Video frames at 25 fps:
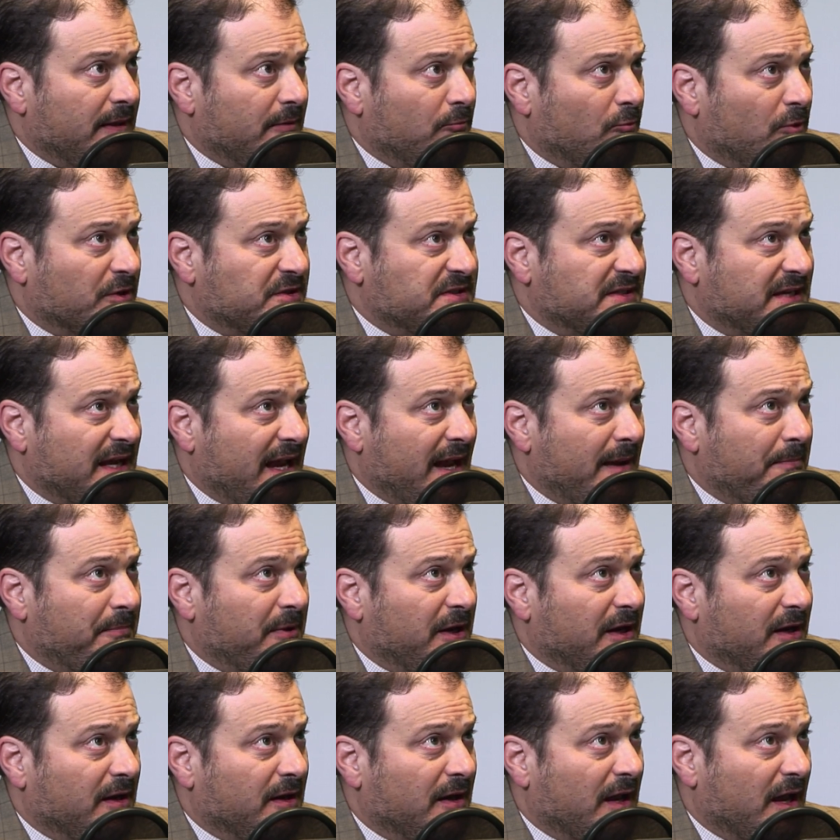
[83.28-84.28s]
what's
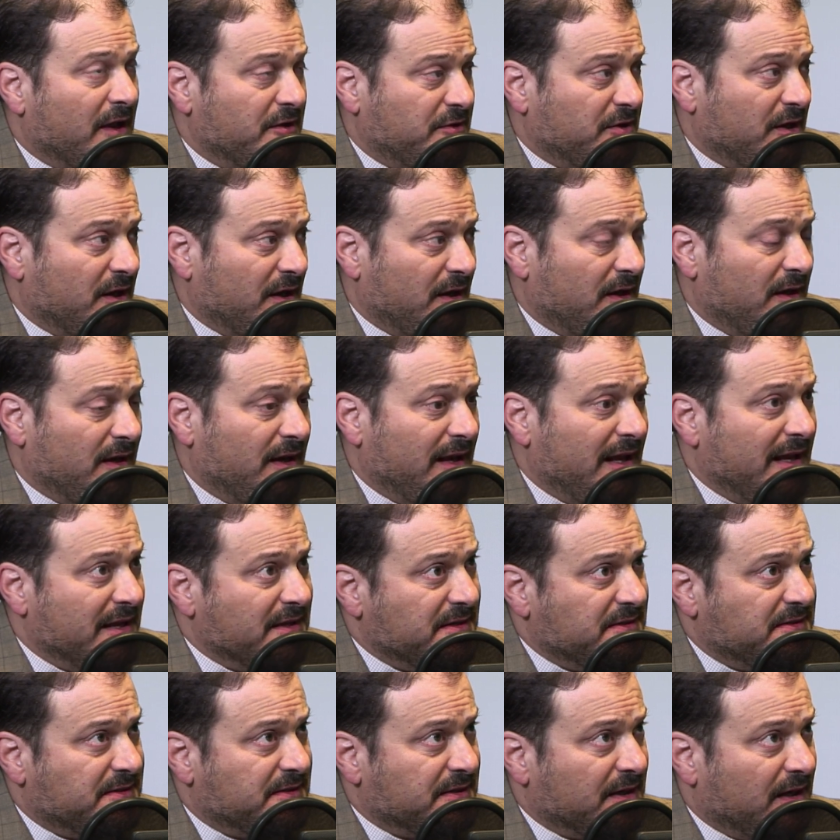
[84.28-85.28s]
happening
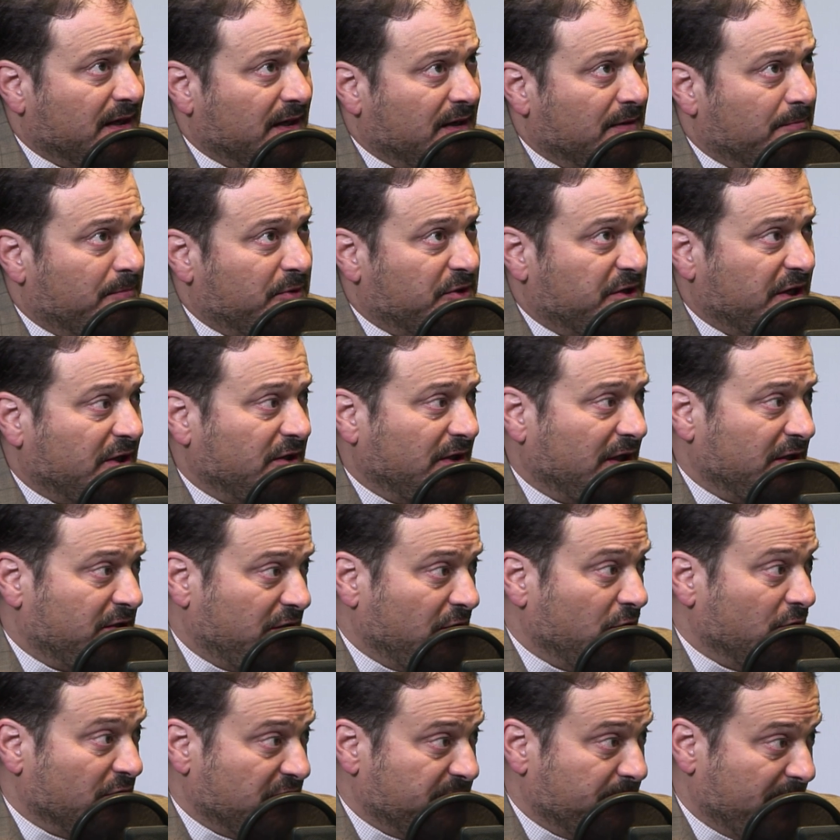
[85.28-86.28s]
is, particularly at
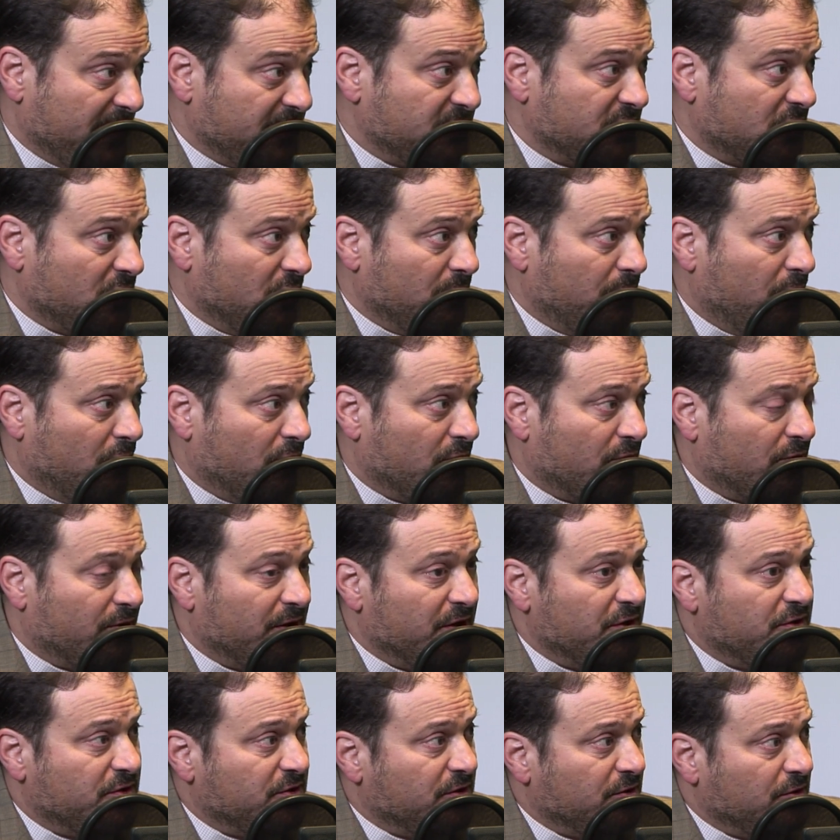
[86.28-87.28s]
the U.S.-Mexico border,
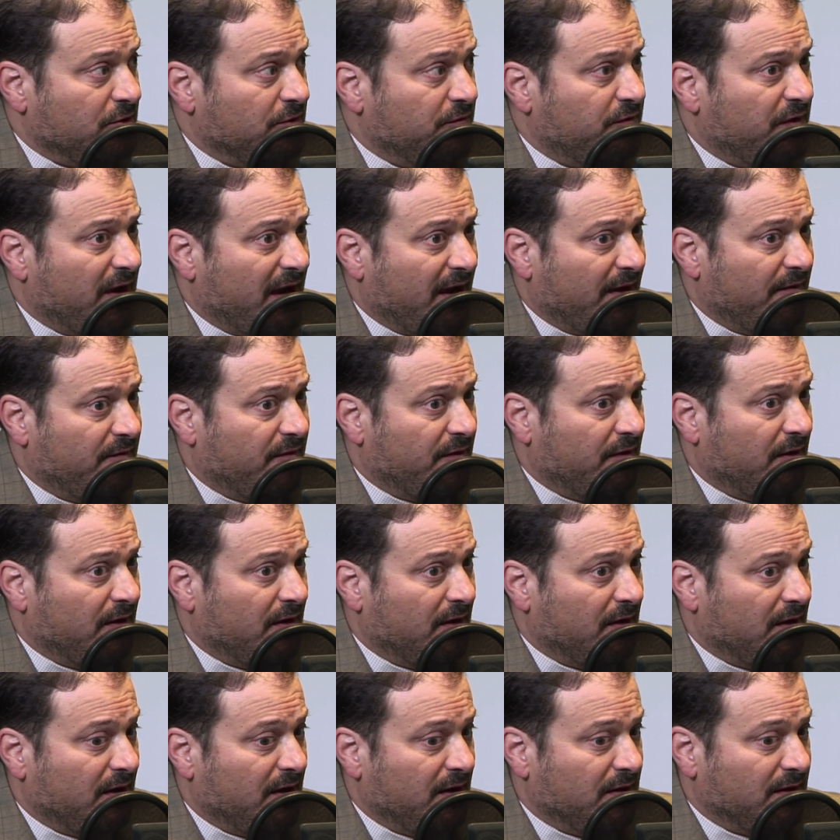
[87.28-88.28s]
is you have,
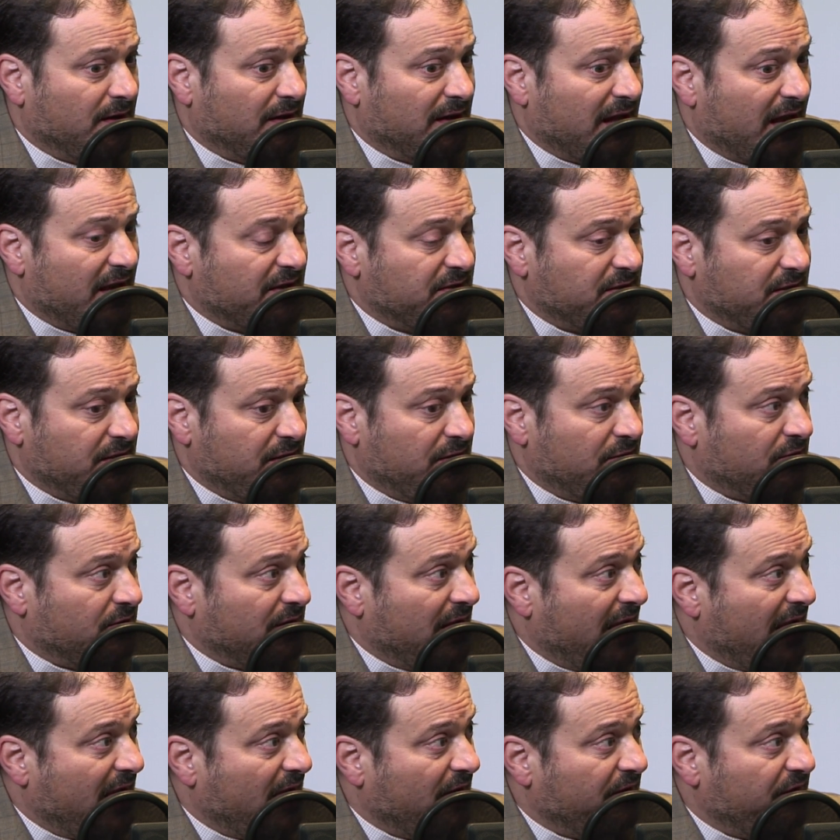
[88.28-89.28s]
in the last year
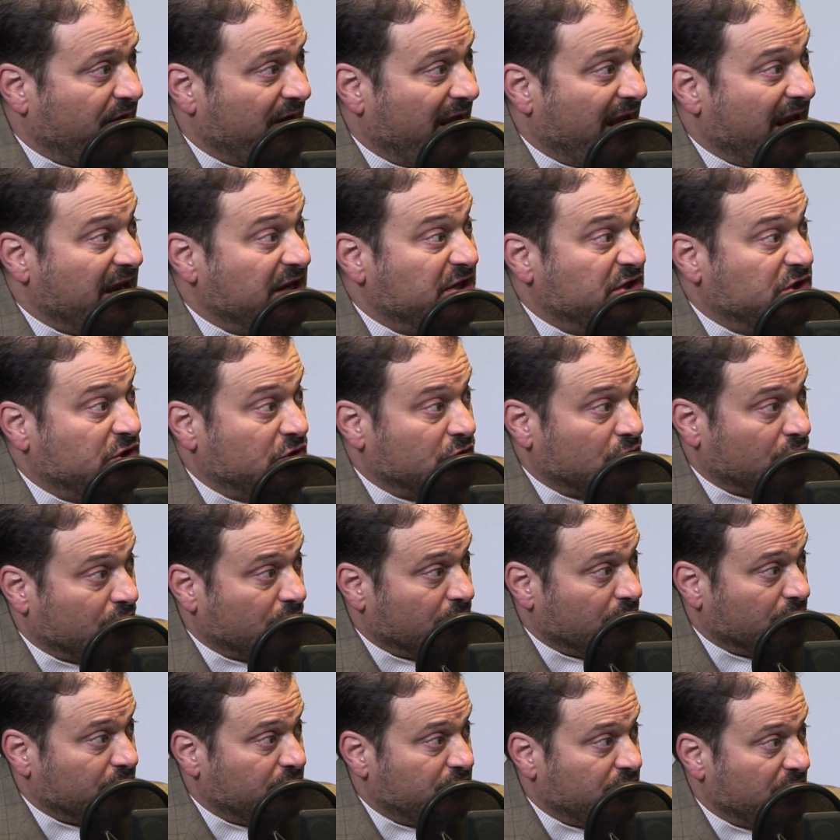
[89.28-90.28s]
and a half, a
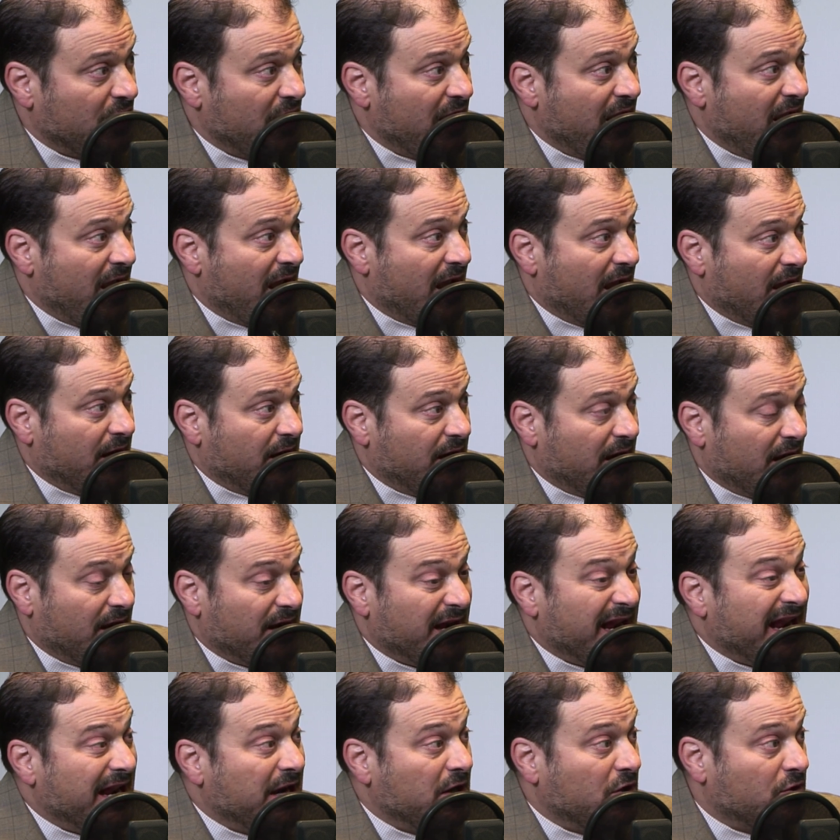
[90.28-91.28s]
surge,
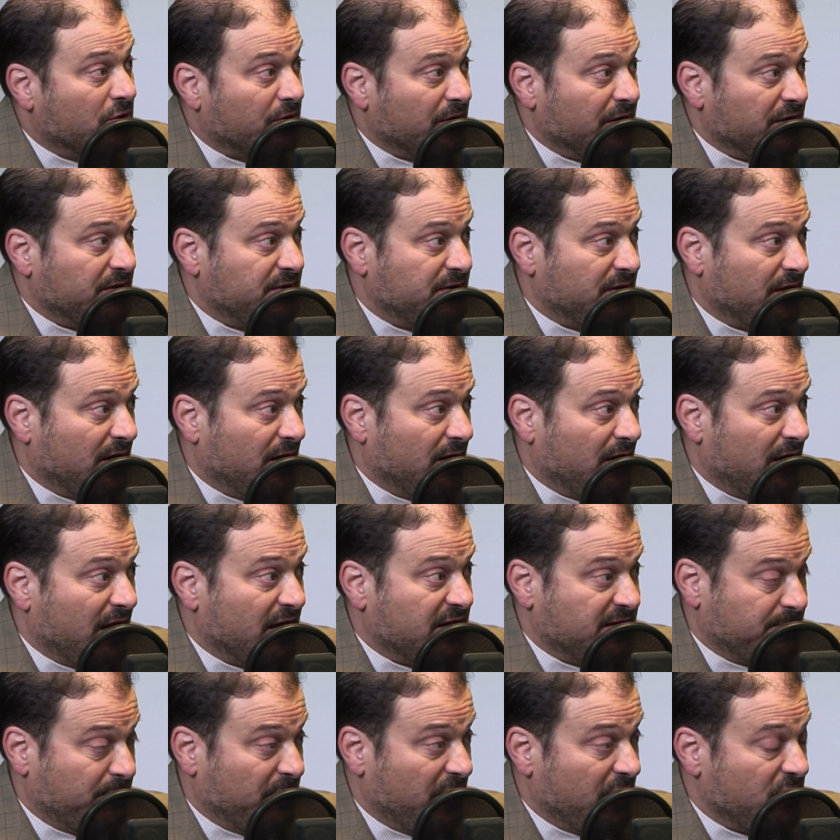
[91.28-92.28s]
an increase
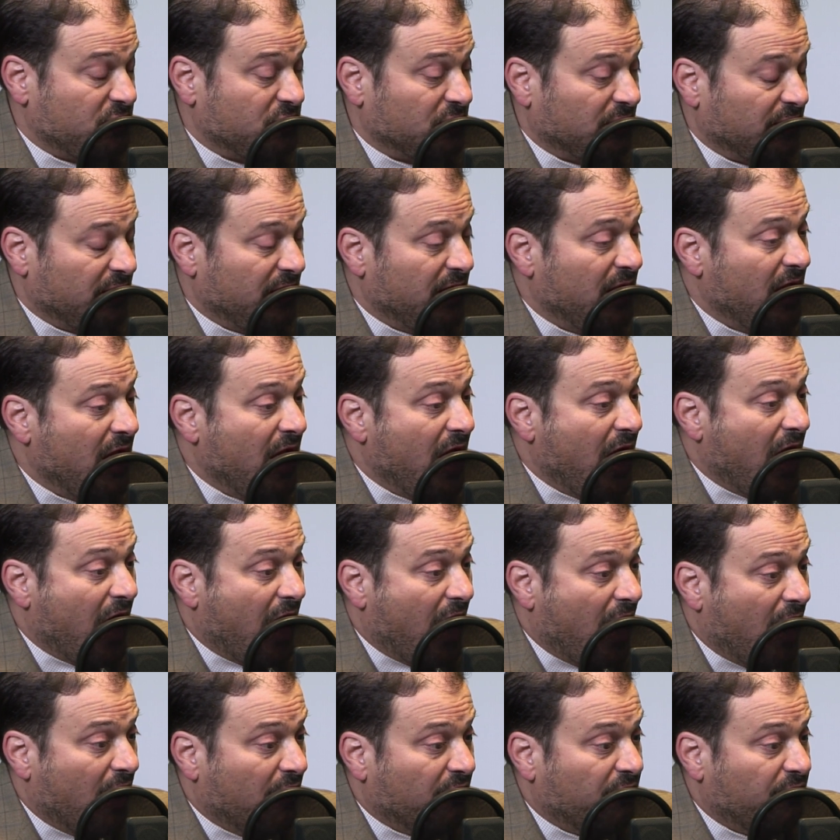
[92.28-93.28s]
exponentially
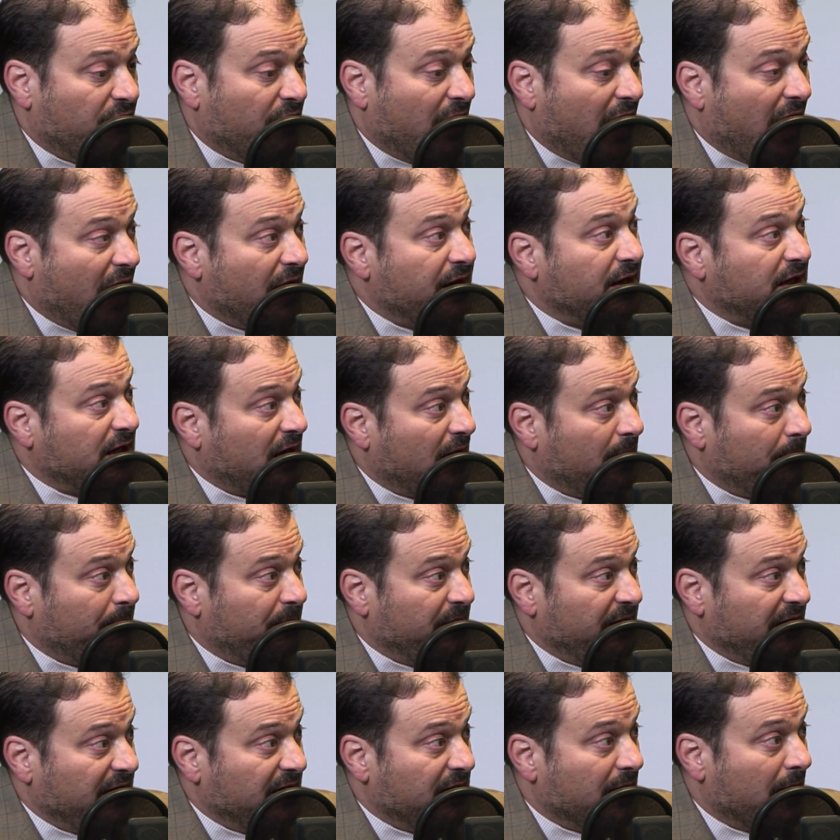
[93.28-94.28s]
of
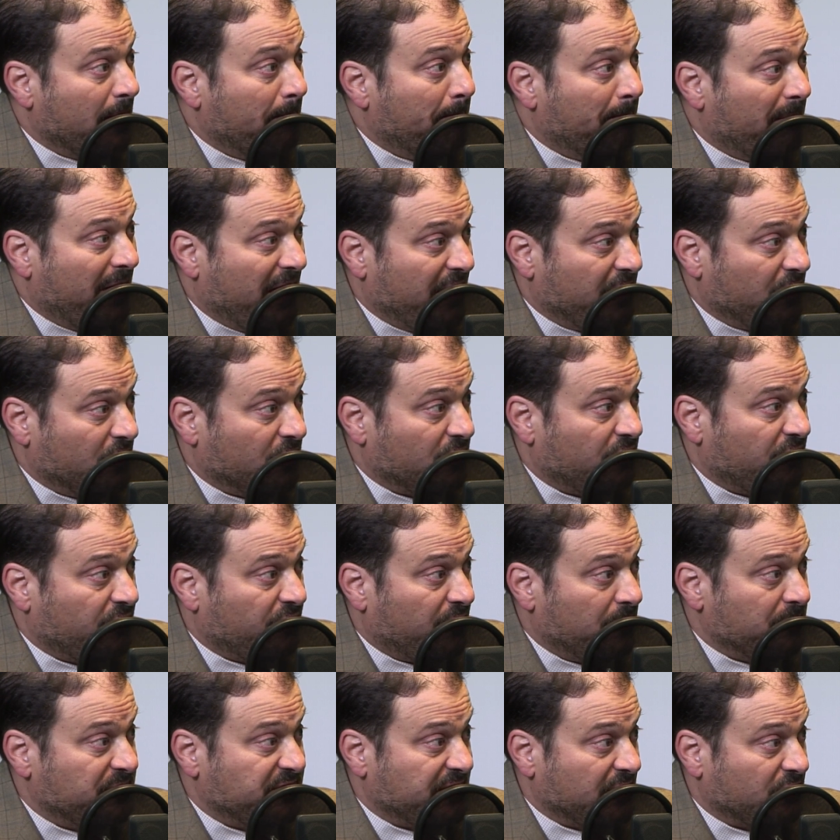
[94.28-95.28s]
unaccompanied minors
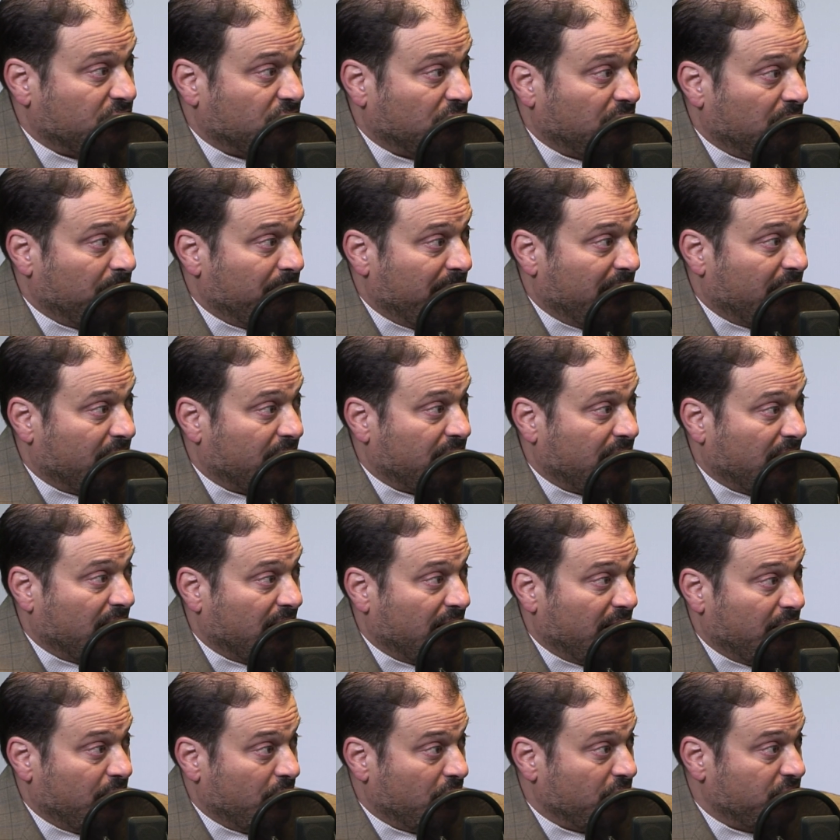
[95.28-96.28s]
from Central America.
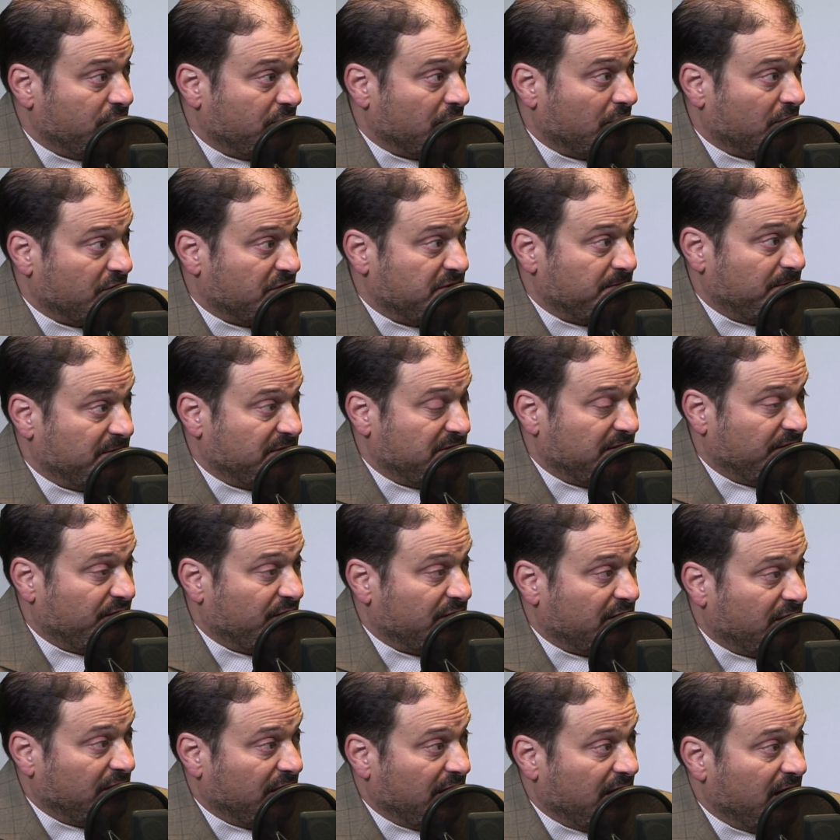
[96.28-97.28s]
And those are
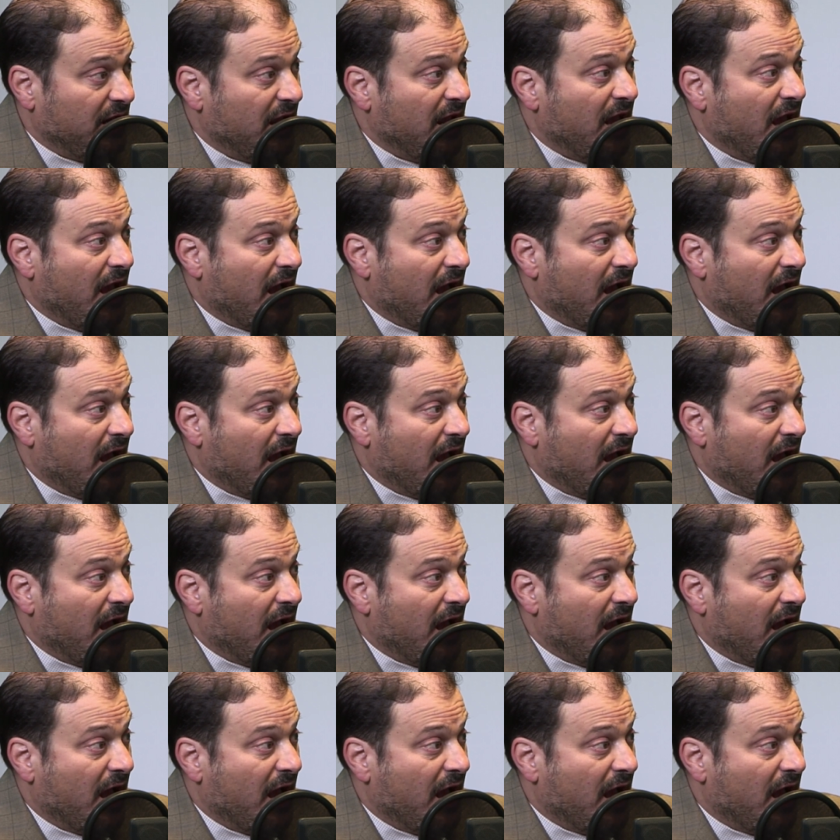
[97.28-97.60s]
specifically